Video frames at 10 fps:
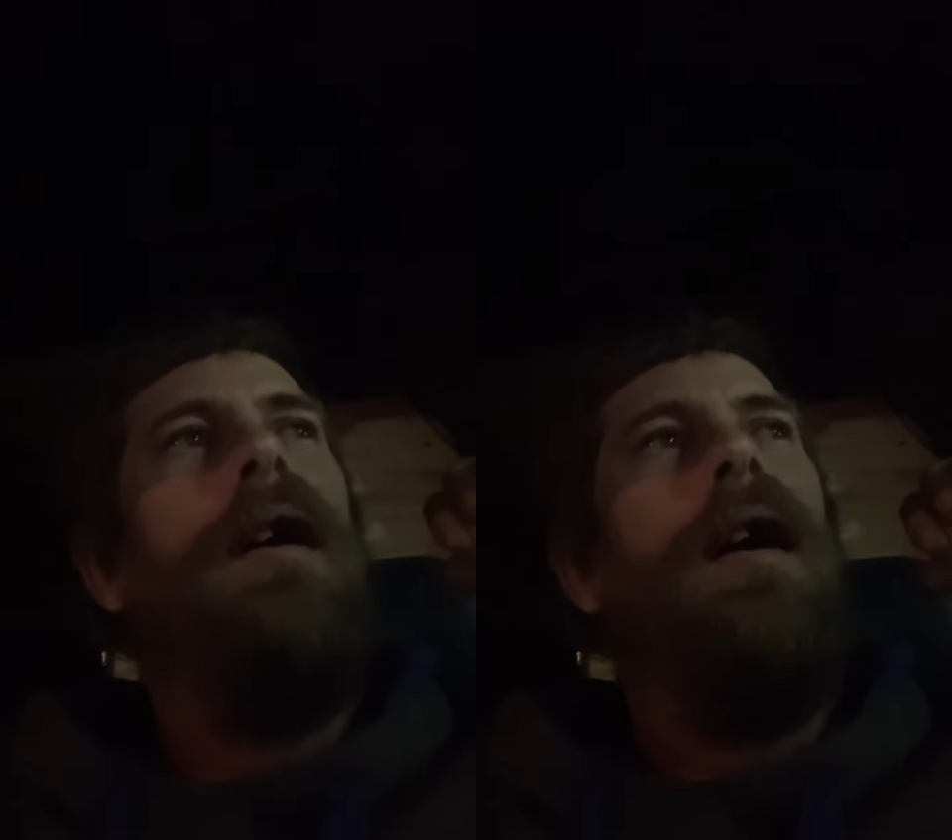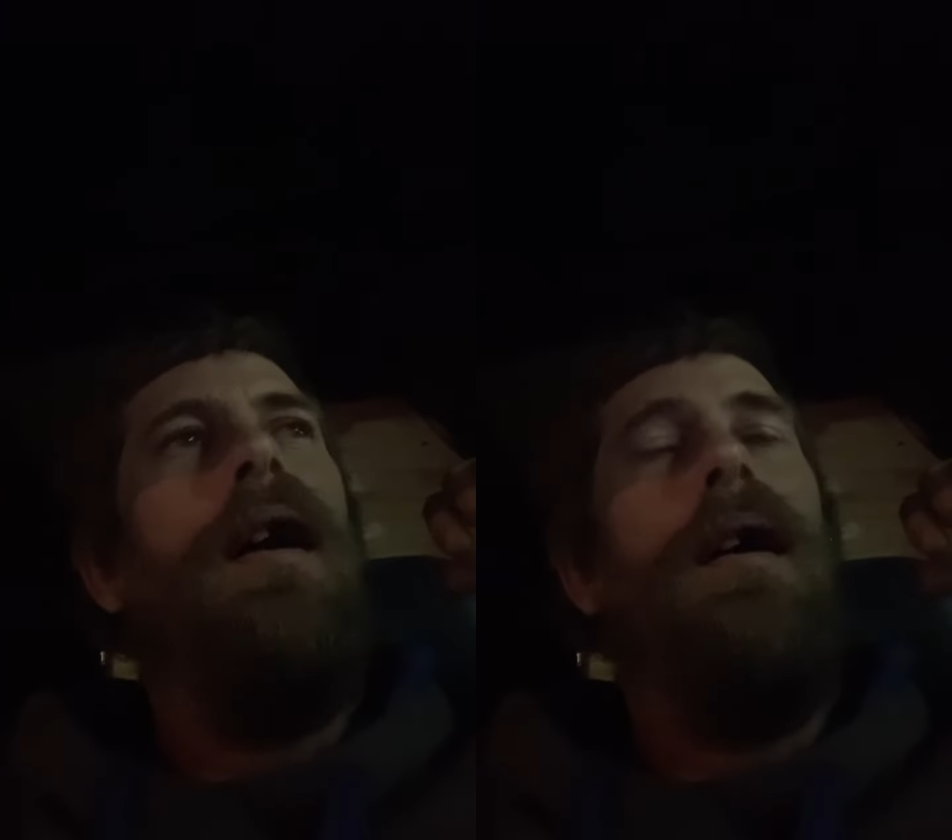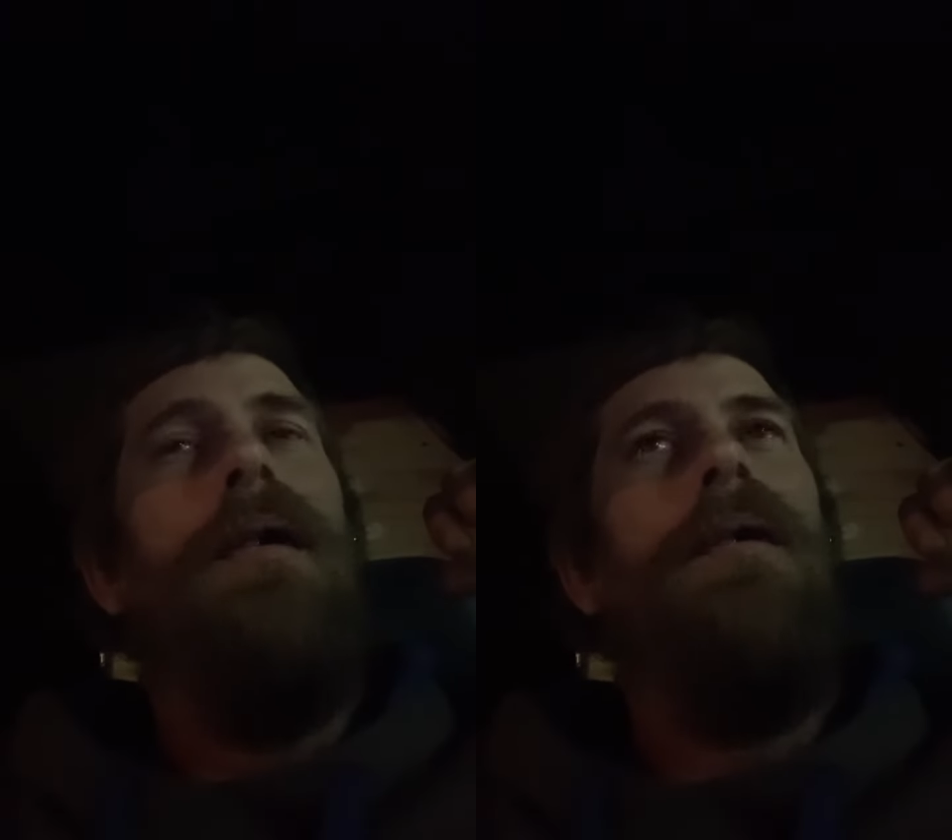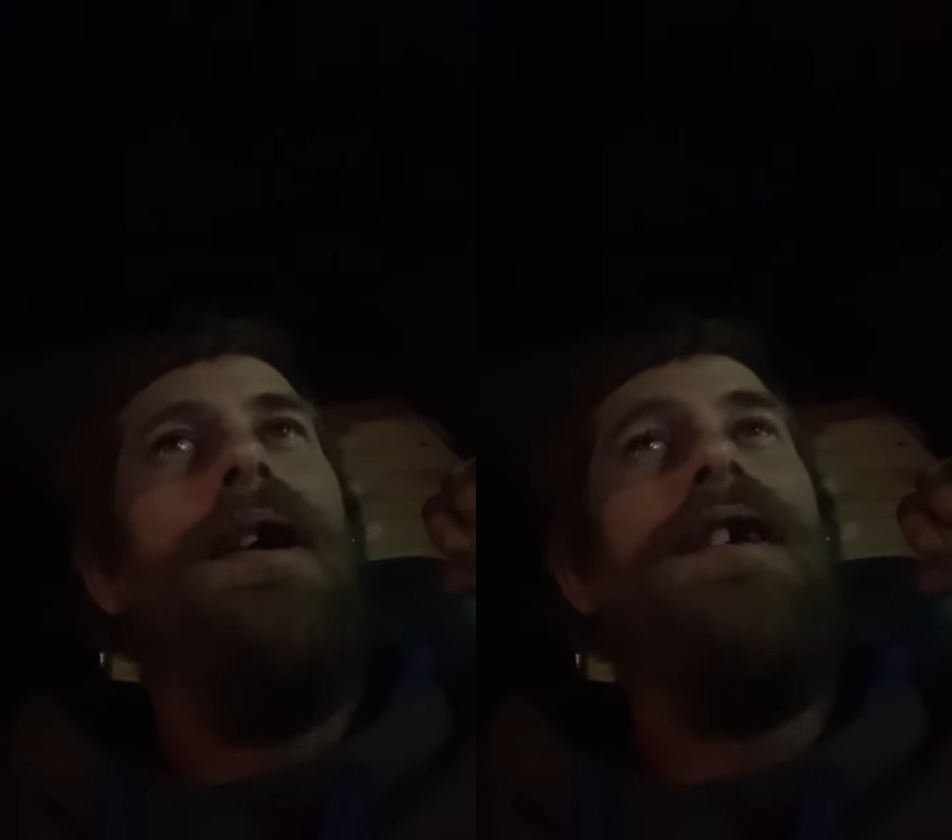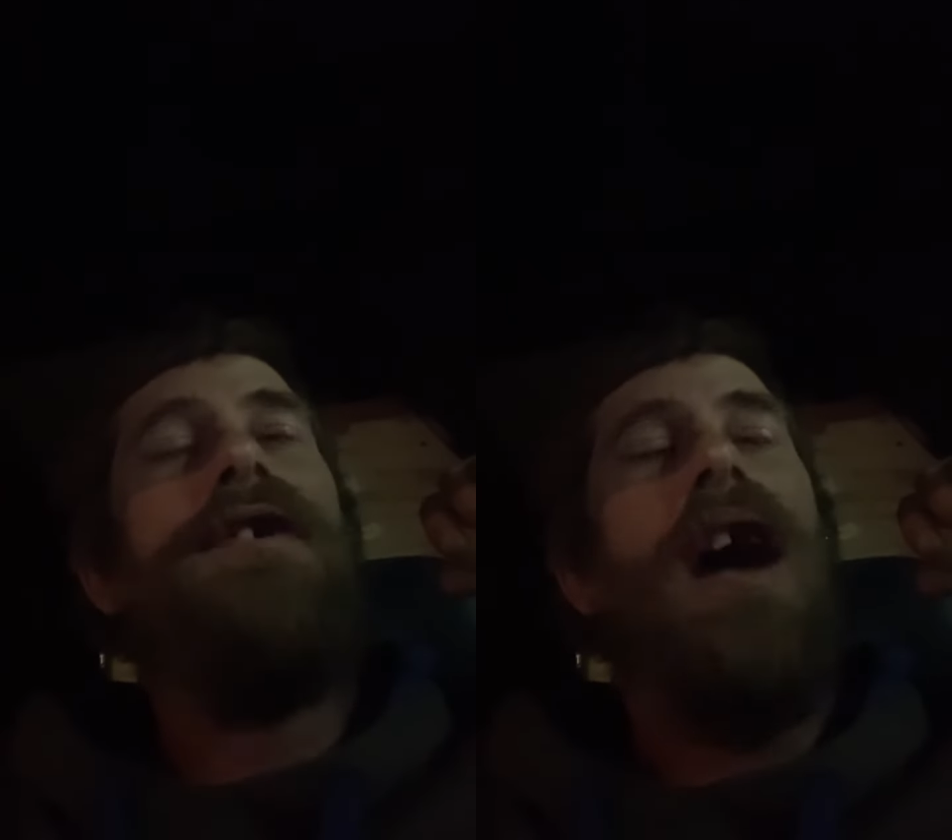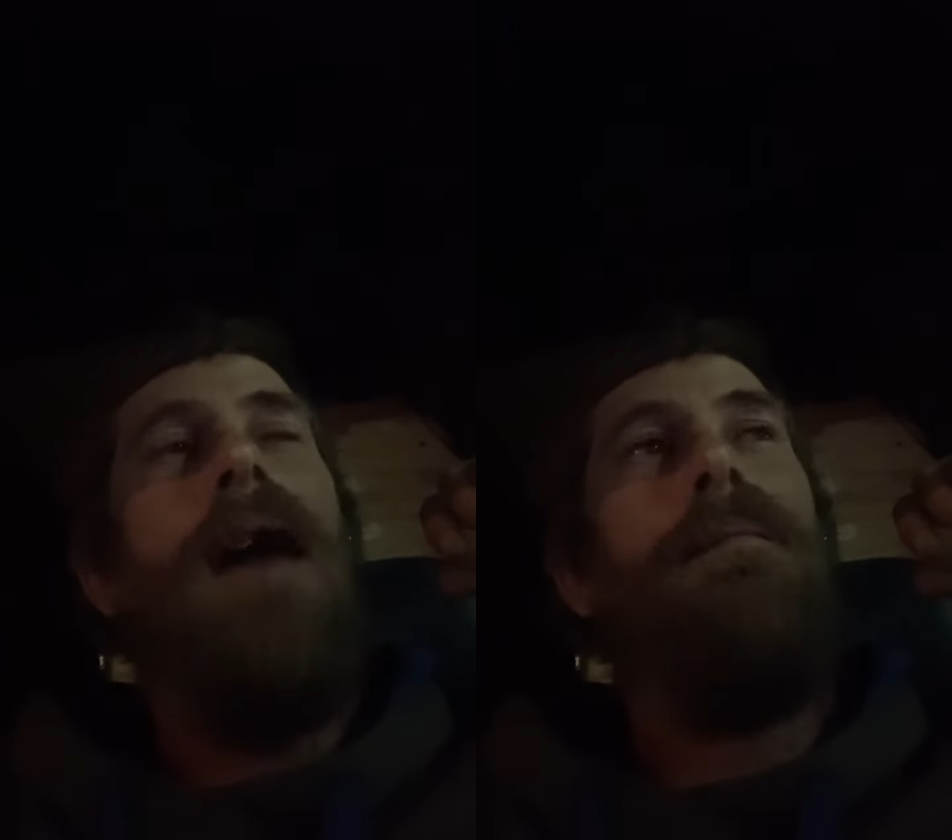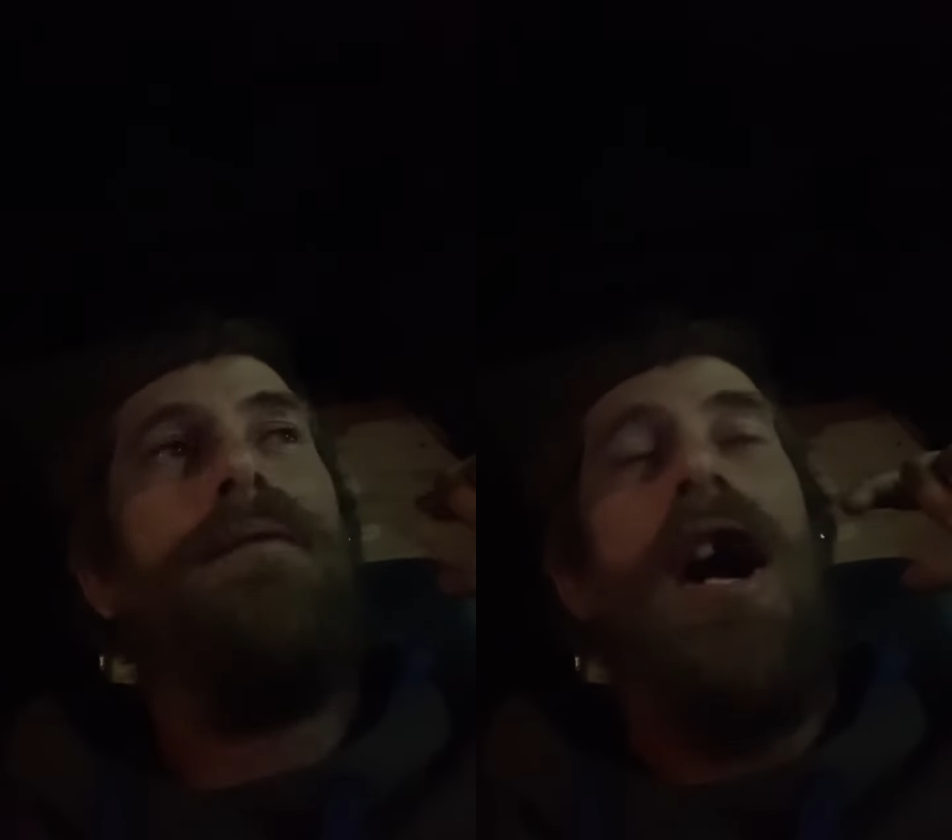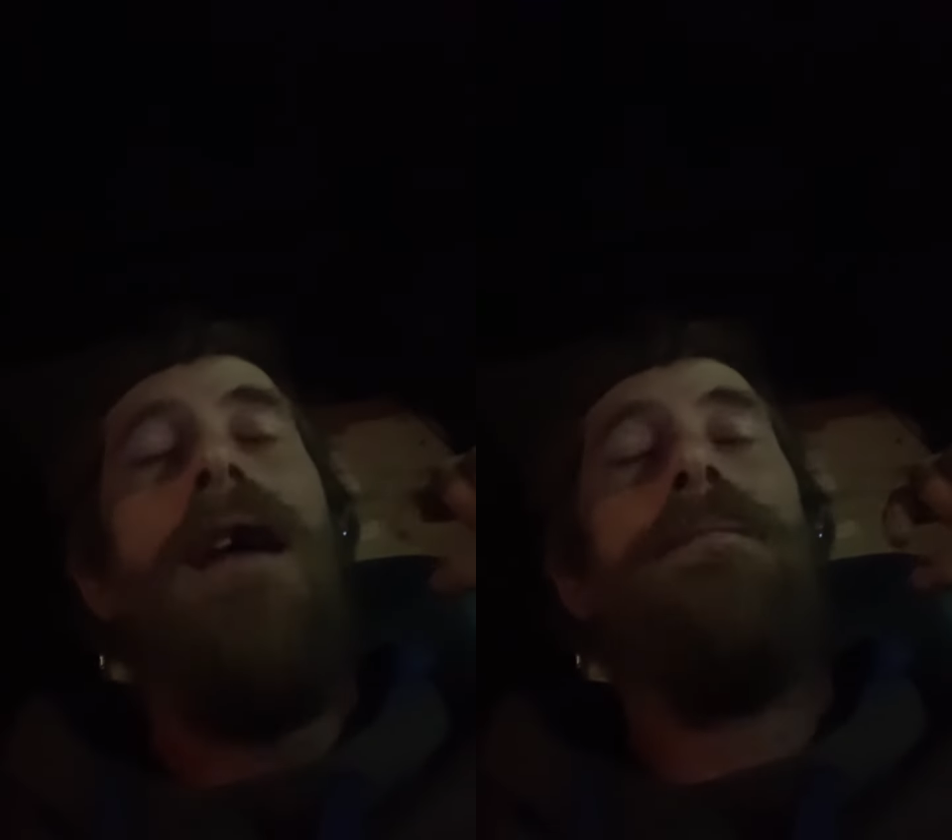Uh, his
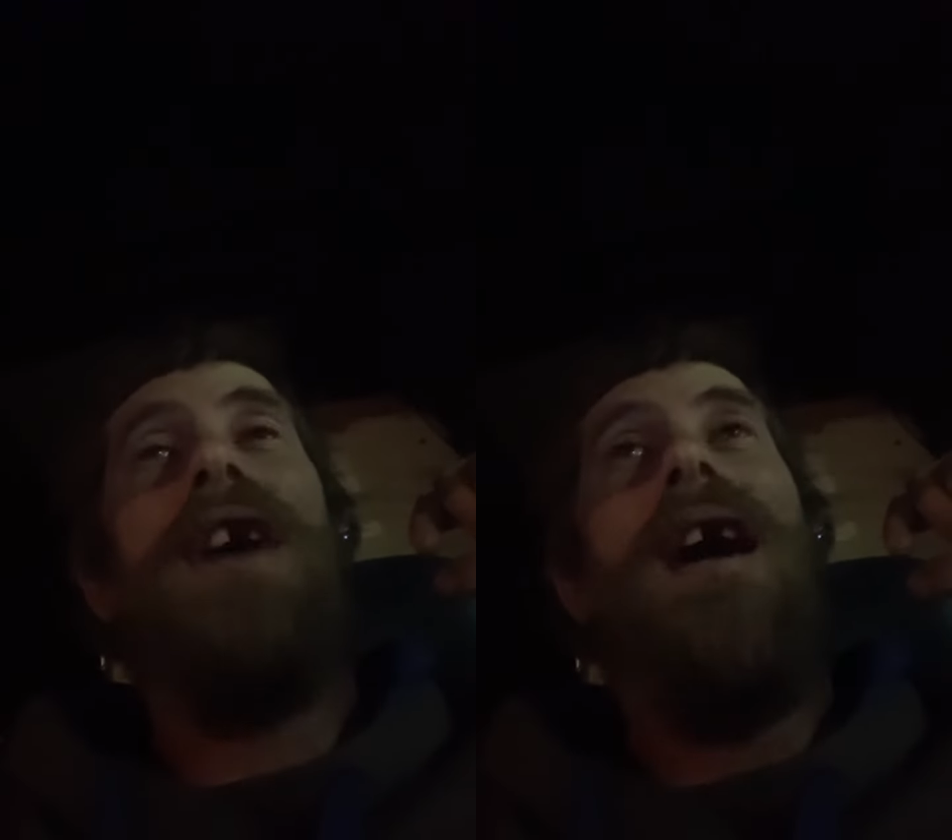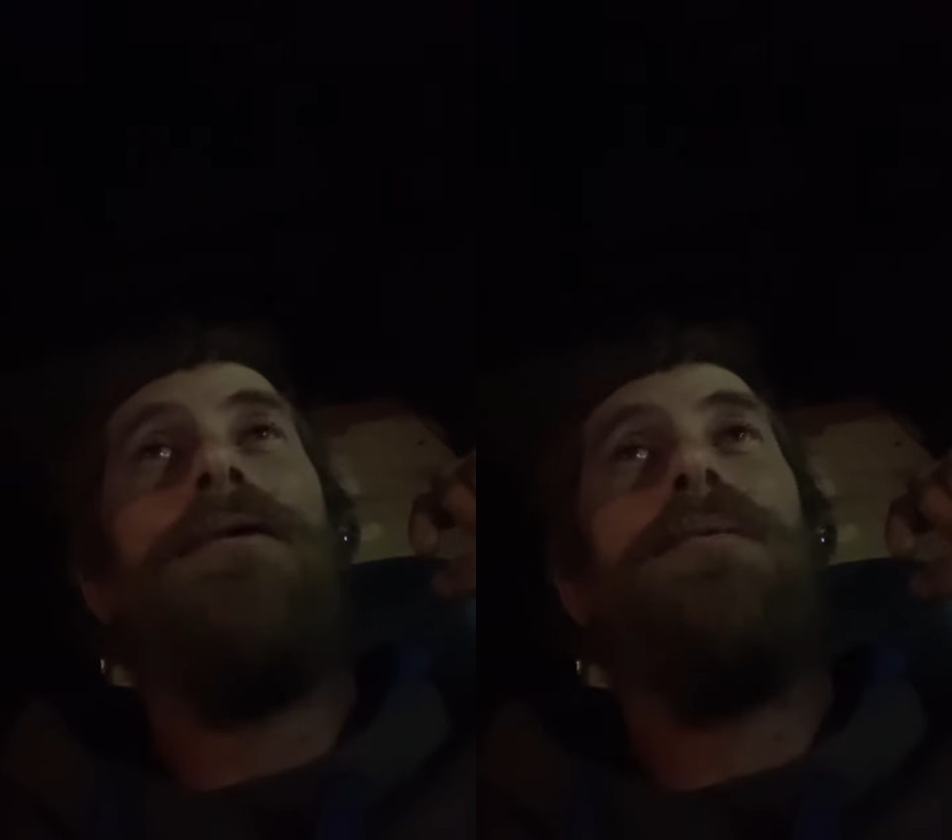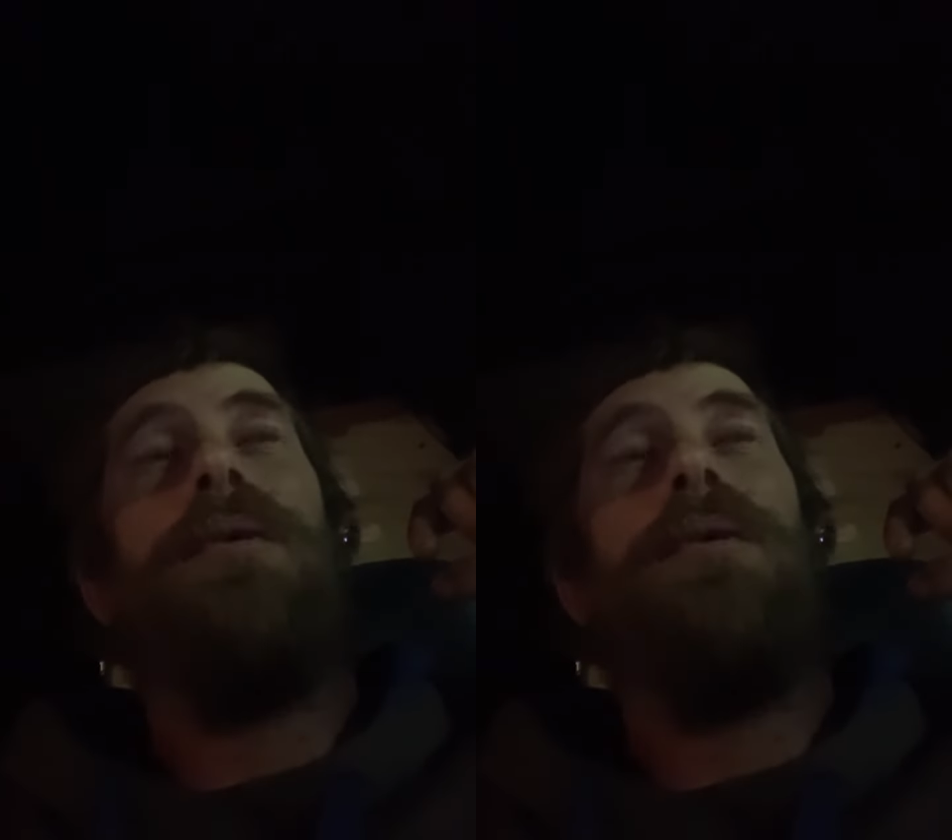Tom's house